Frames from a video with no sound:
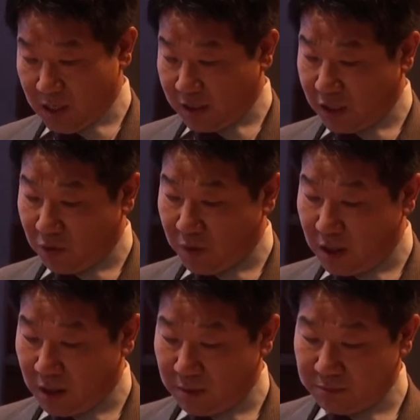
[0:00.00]

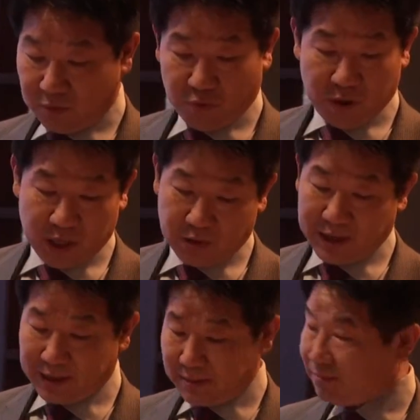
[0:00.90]
so we know
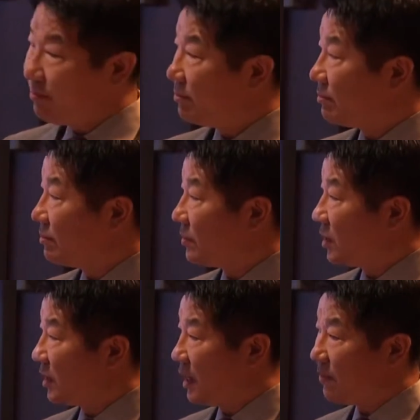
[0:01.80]
that
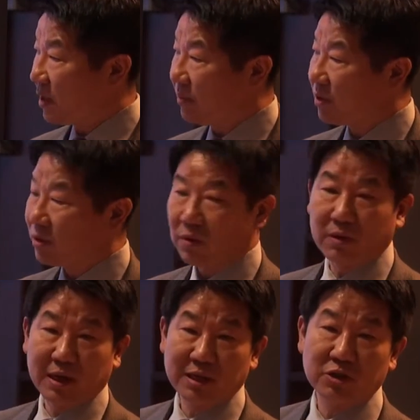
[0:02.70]
keeping up good
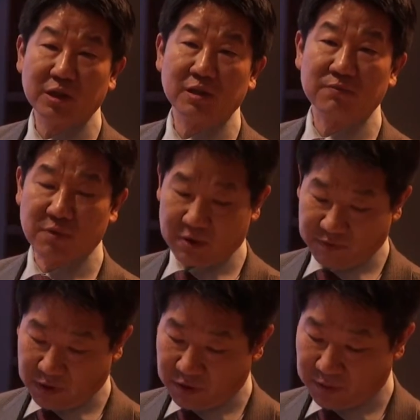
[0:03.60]
oral hygiene is very,
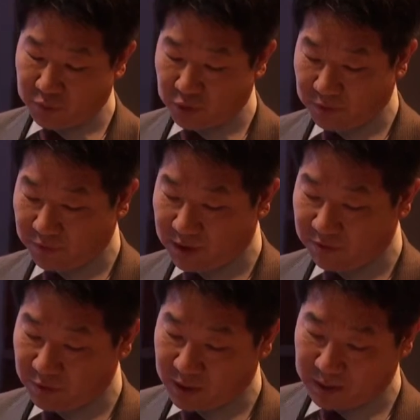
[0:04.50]
very important for
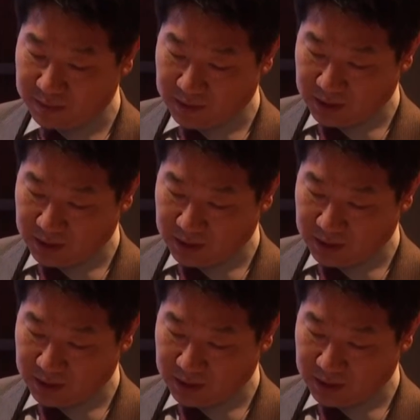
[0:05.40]
everyone.